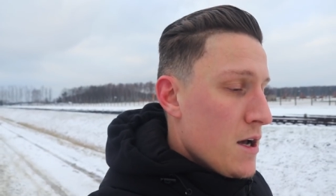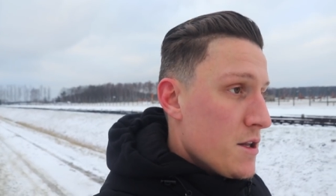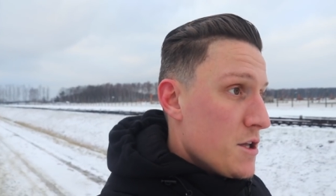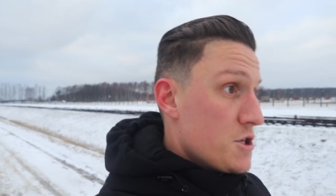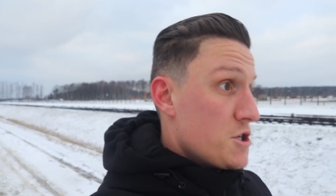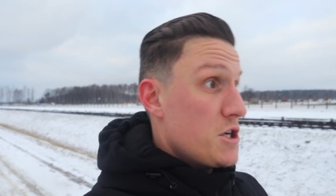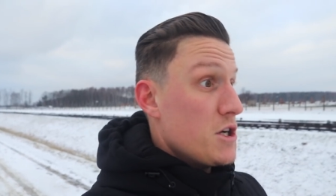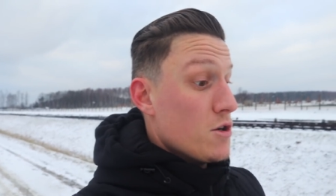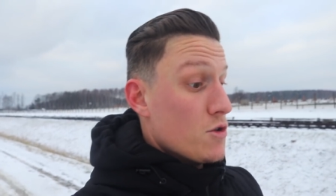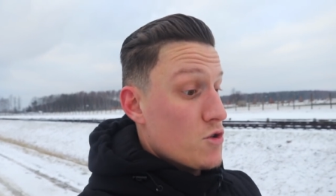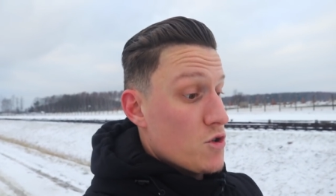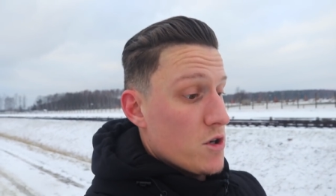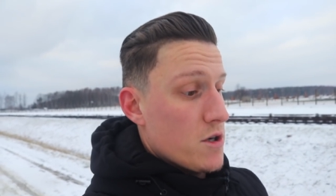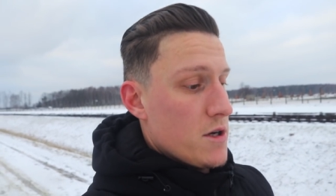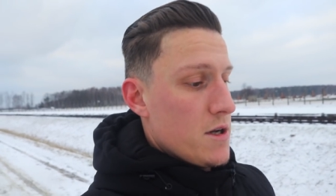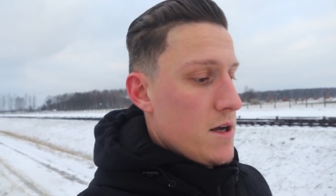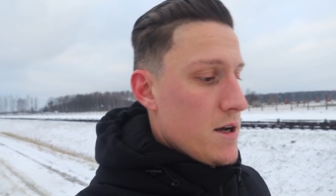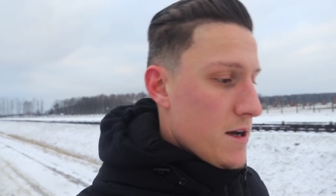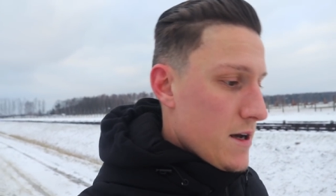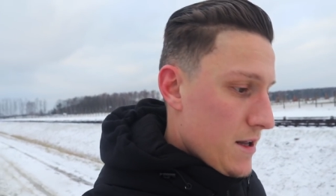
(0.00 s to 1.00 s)

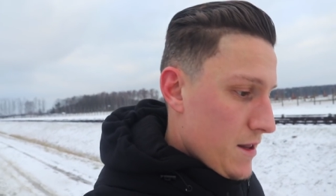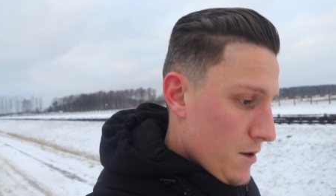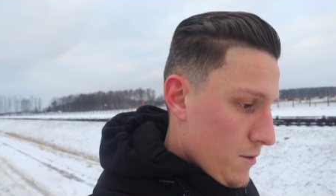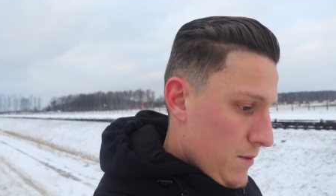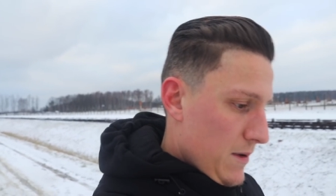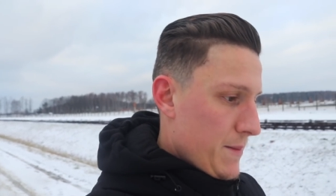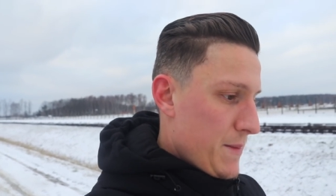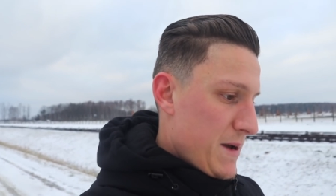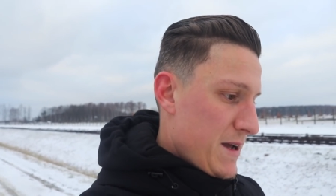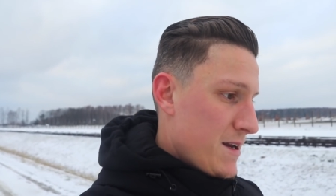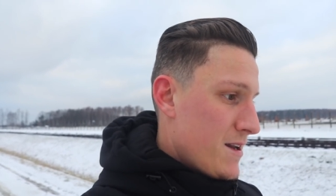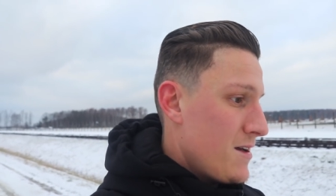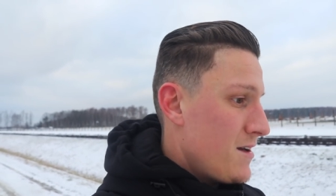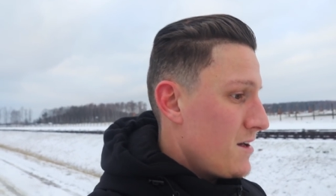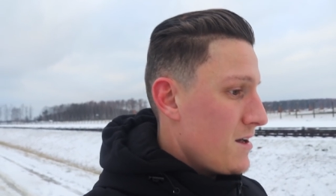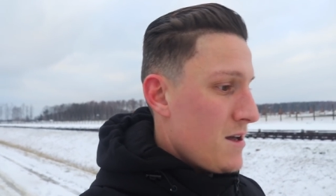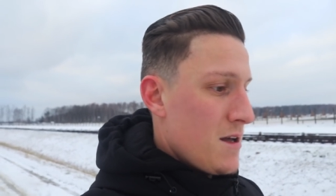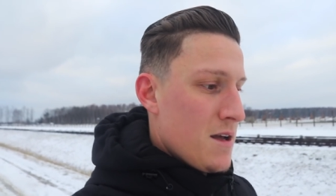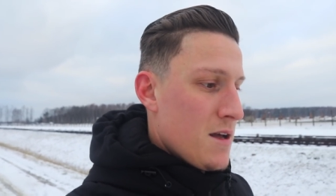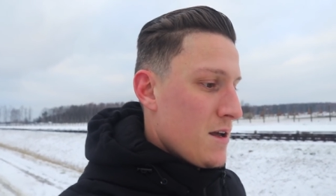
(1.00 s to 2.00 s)
children and the women,
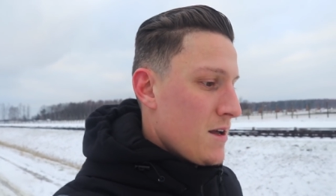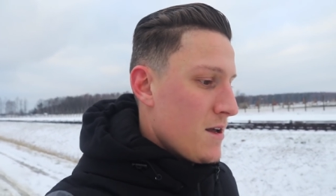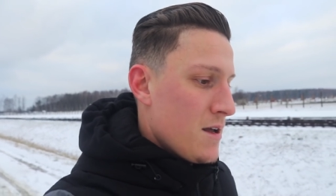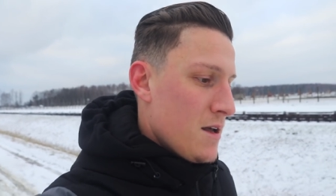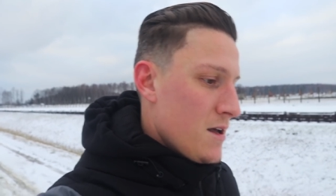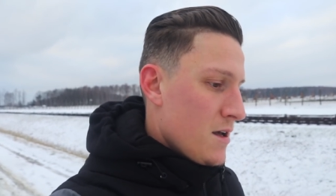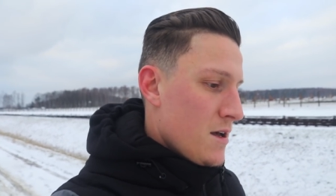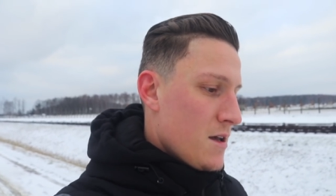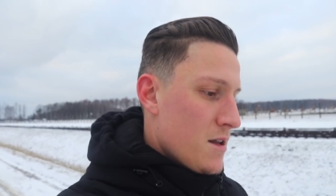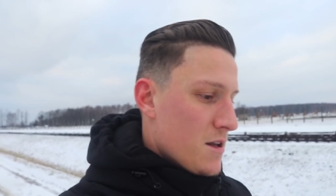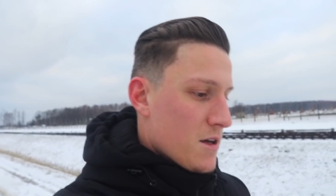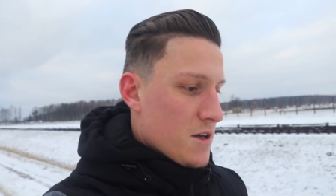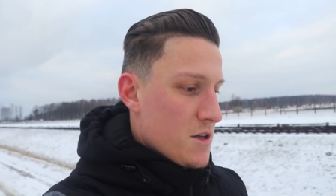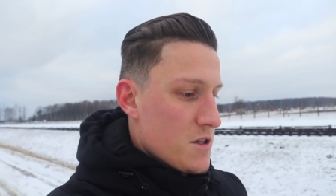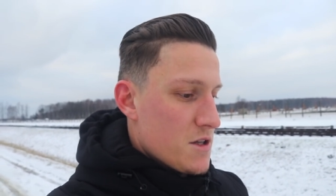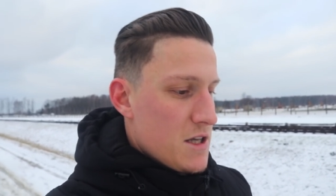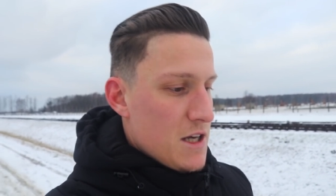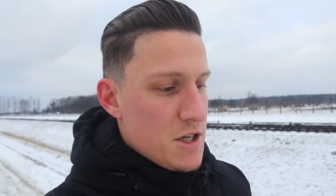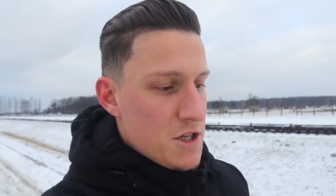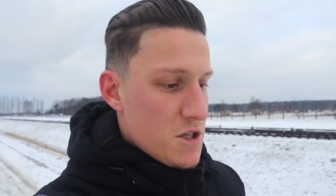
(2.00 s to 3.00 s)
the
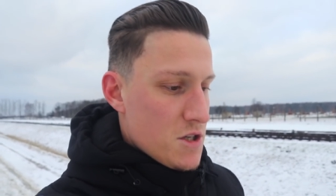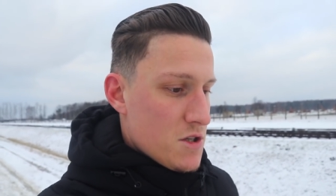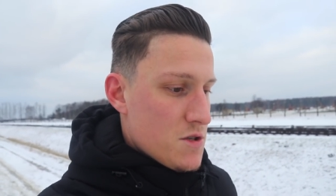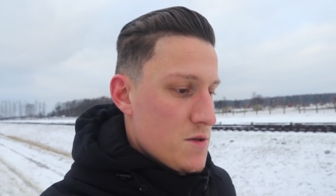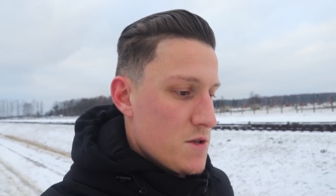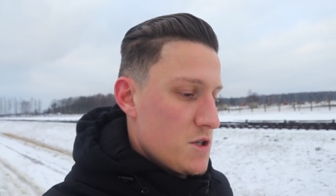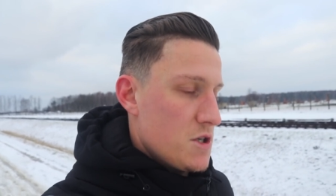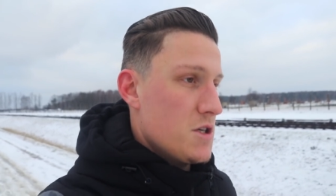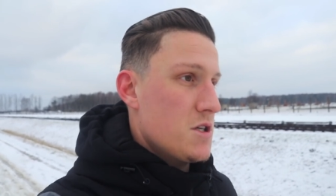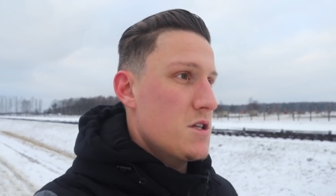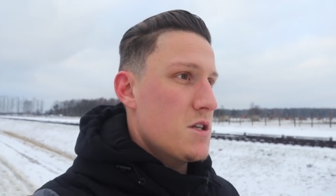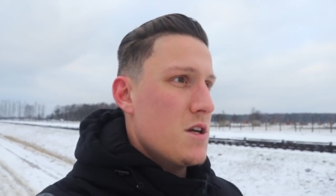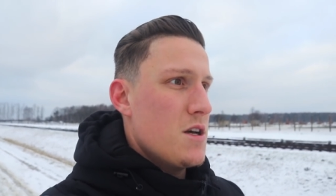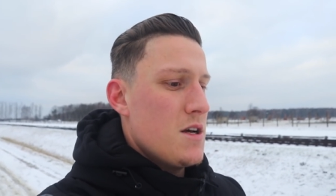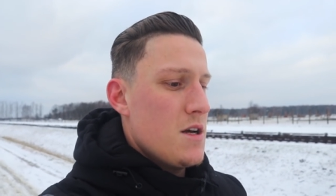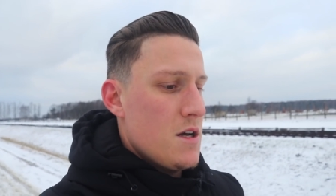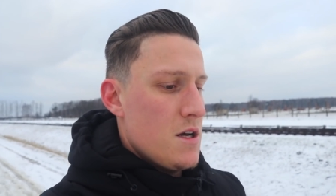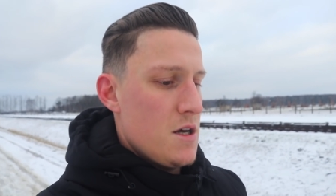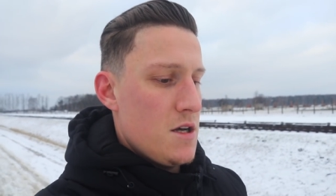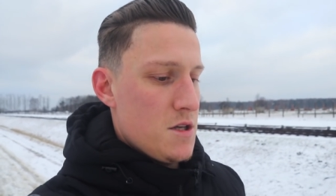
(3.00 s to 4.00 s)
conditions are just
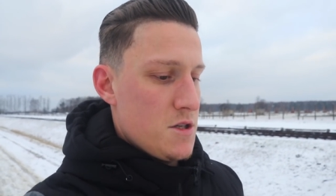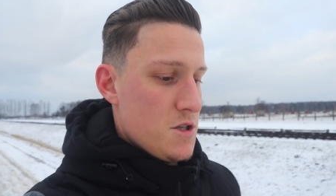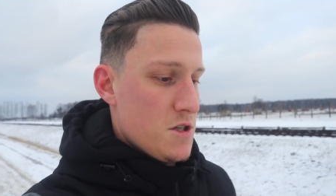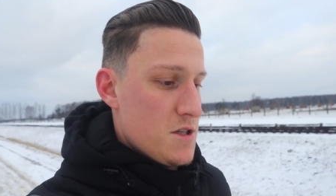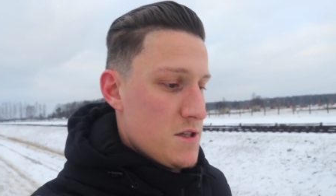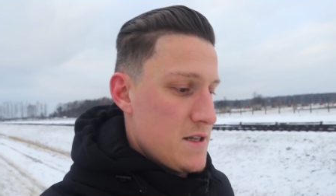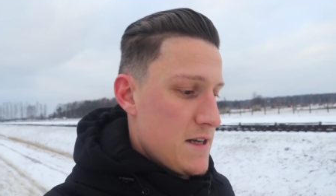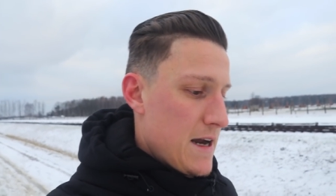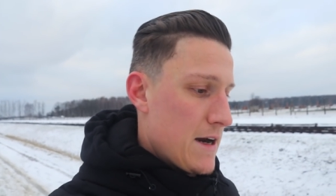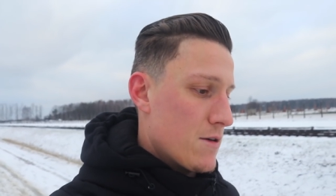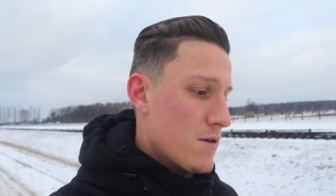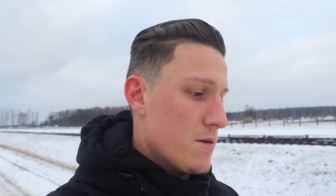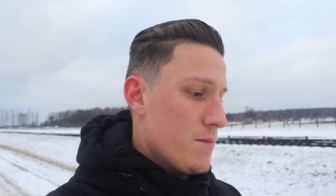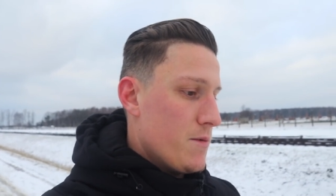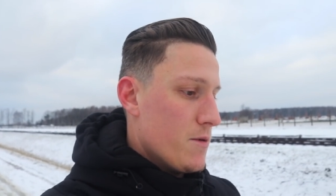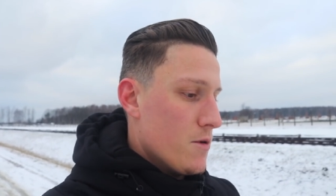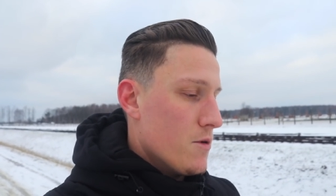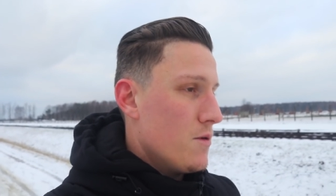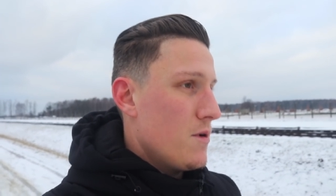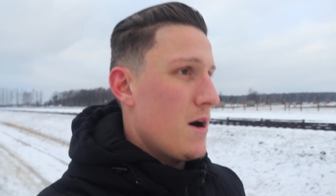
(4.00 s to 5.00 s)

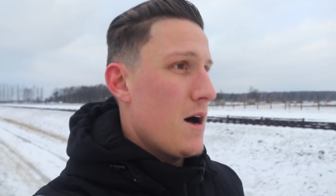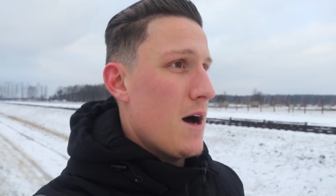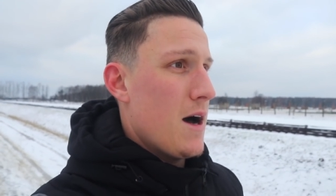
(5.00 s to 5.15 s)
terrible.